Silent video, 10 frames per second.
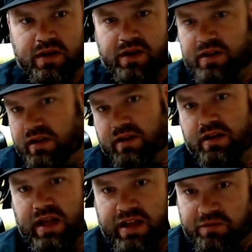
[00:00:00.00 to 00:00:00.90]
It
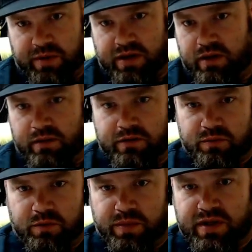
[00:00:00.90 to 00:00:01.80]
has been and always
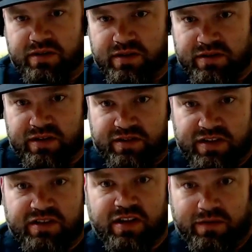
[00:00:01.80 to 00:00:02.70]
will be
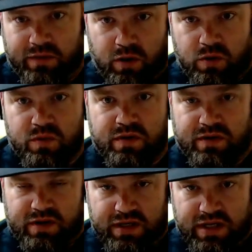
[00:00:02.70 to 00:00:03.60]
since I've owned
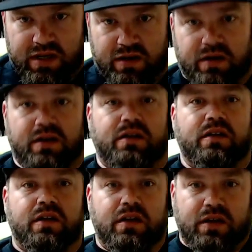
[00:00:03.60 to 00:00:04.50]
an Eon.
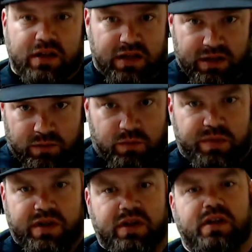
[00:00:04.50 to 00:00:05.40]
It will
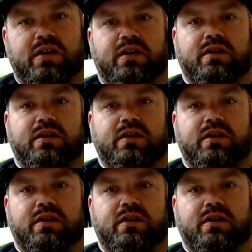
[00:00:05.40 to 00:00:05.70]
be Eon.